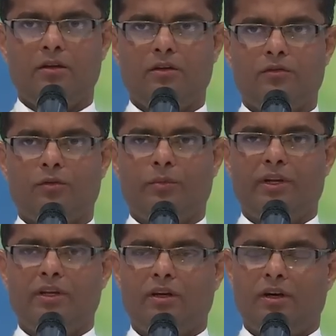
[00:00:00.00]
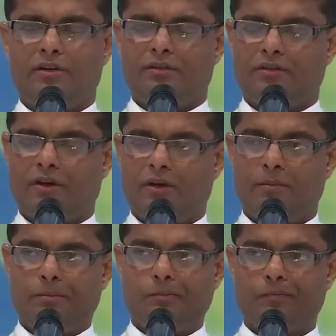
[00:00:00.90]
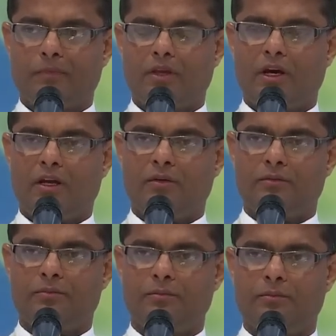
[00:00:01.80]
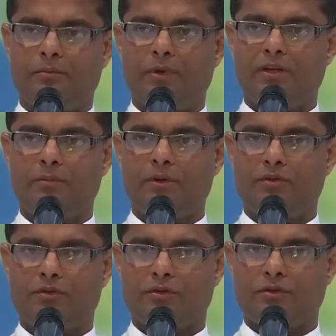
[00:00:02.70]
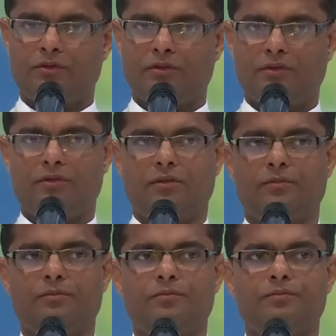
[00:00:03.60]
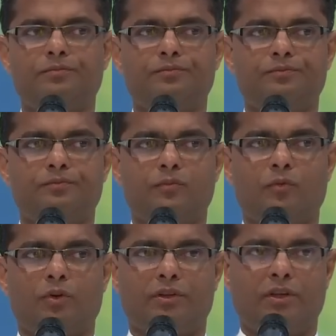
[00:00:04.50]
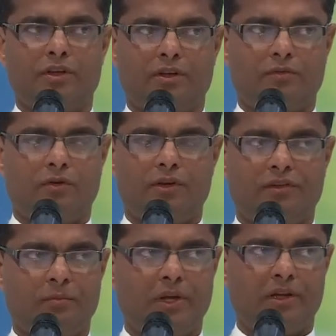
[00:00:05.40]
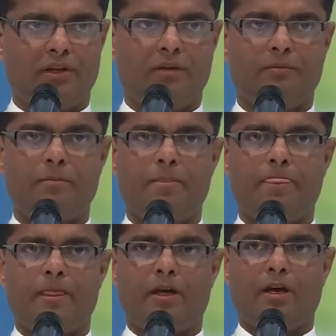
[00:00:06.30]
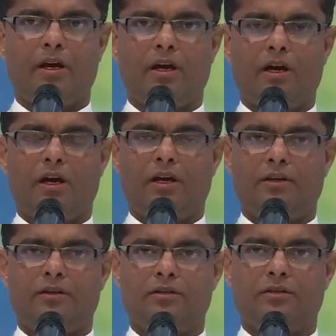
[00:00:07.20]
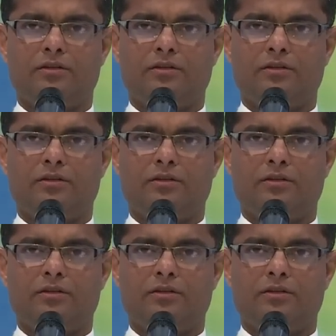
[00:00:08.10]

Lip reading: So many artists came and many pictures were there for display, and